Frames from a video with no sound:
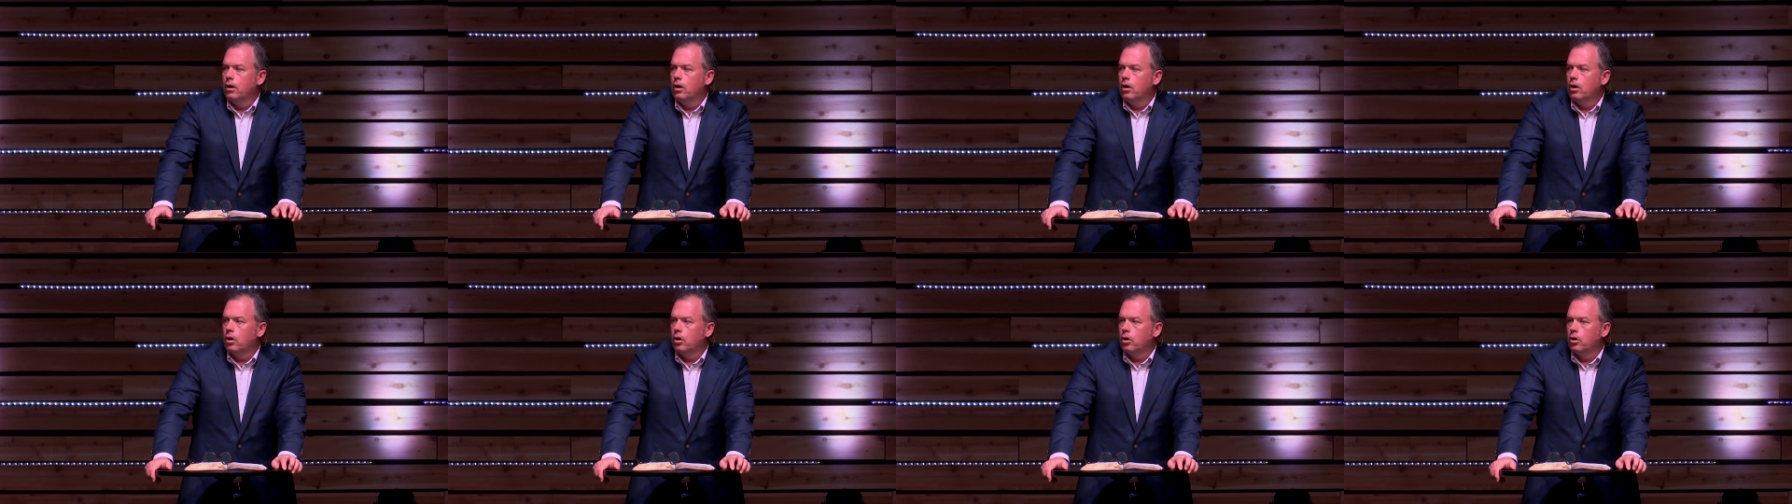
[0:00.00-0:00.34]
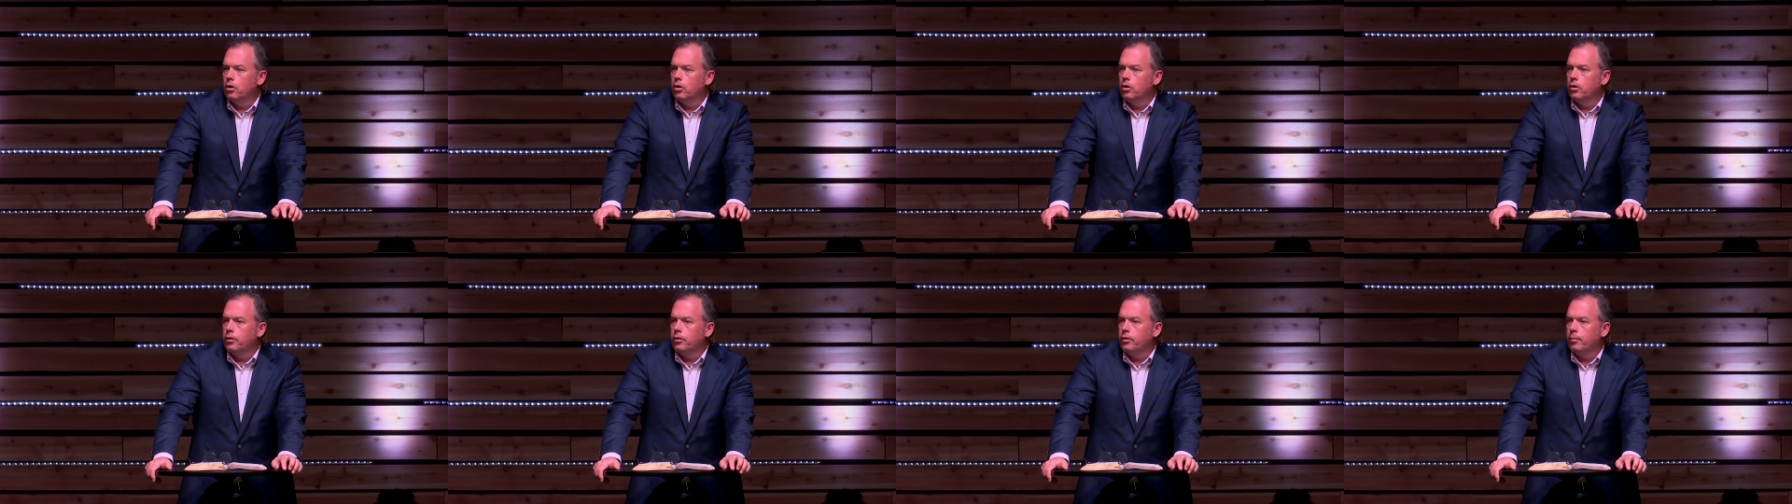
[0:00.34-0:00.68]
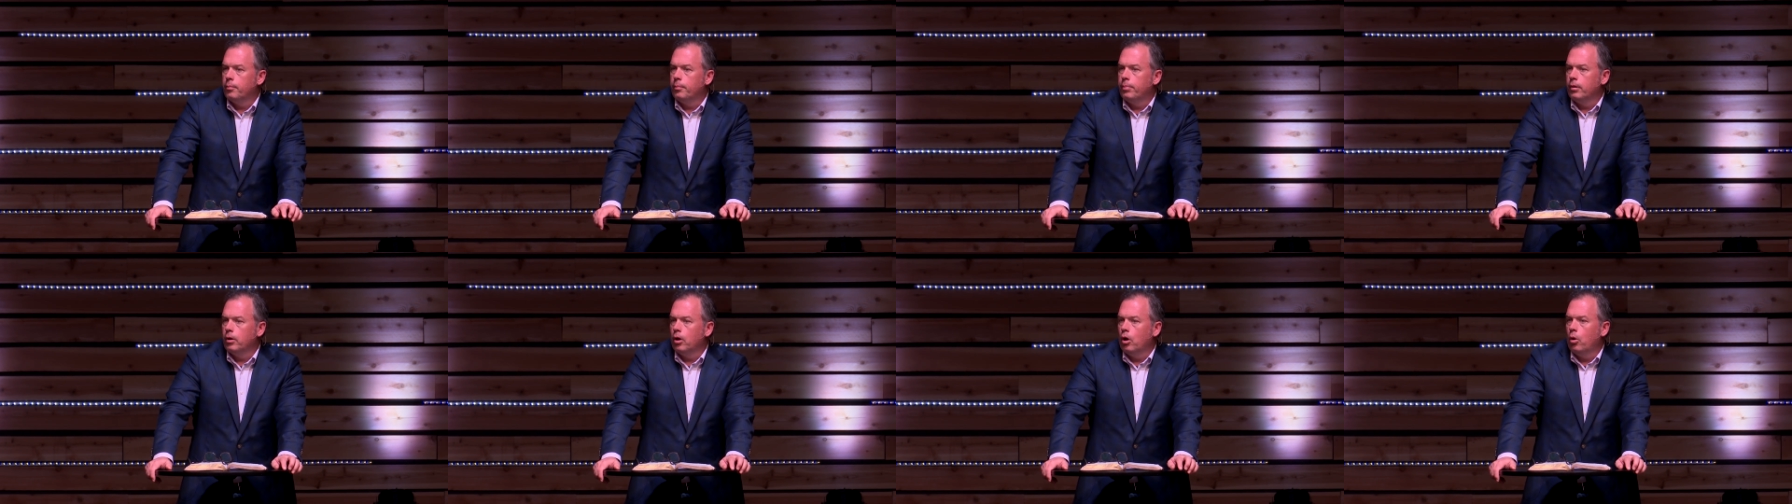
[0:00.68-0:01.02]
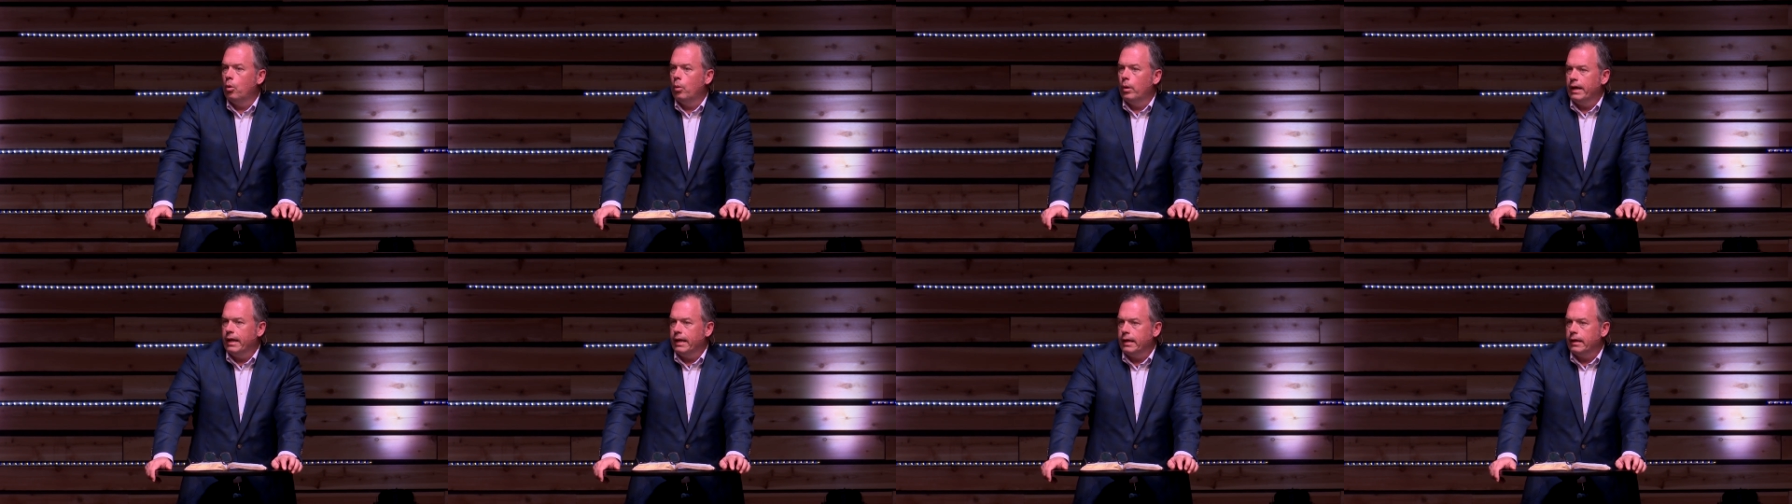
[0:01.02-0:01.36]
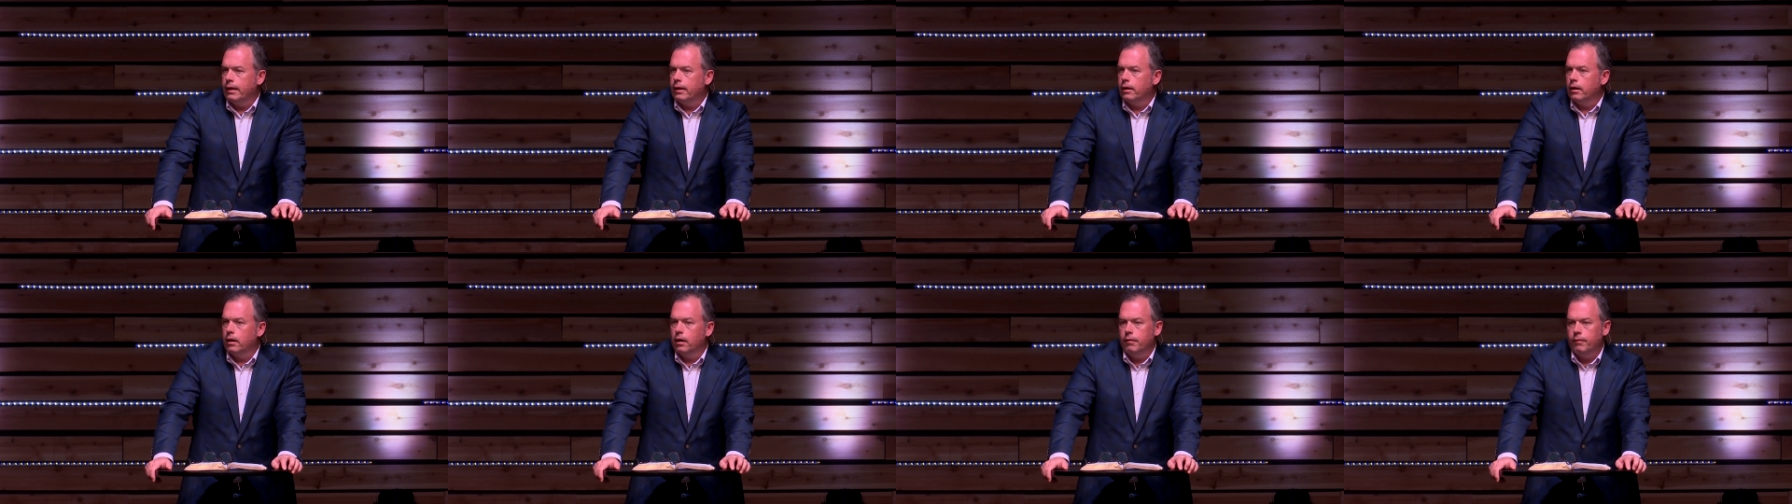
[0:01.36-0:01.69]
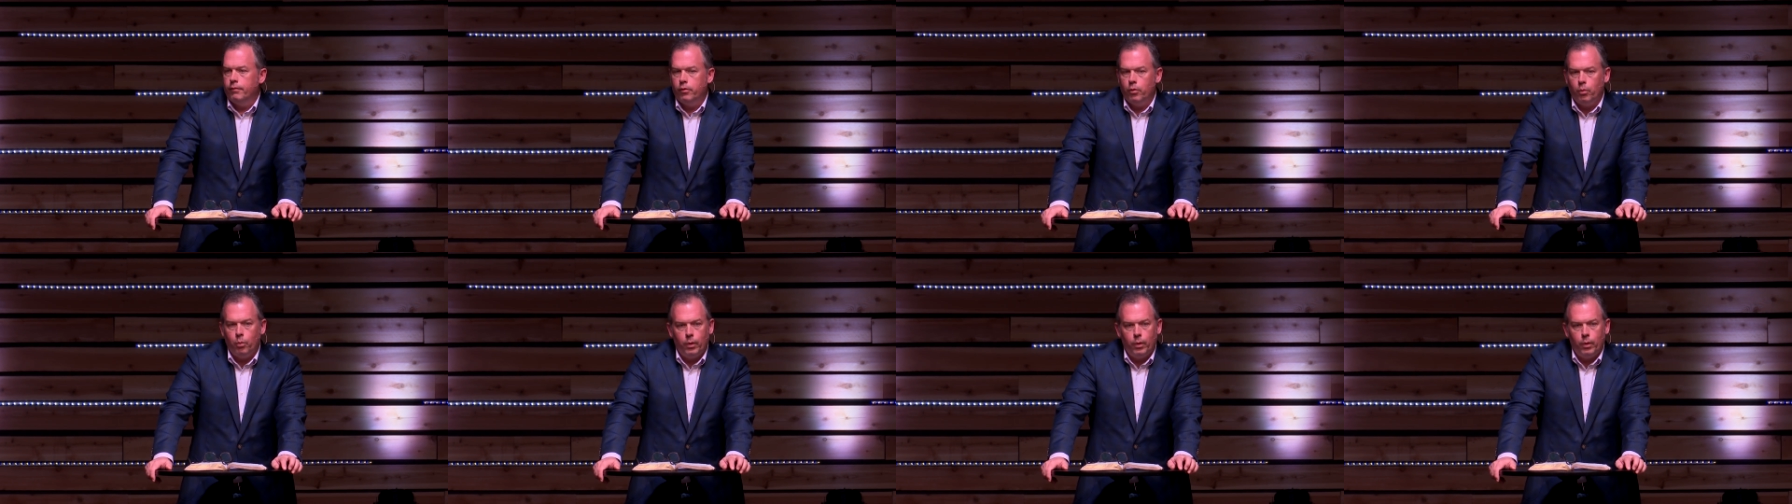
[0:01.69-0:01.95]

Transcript: heard the blowing of the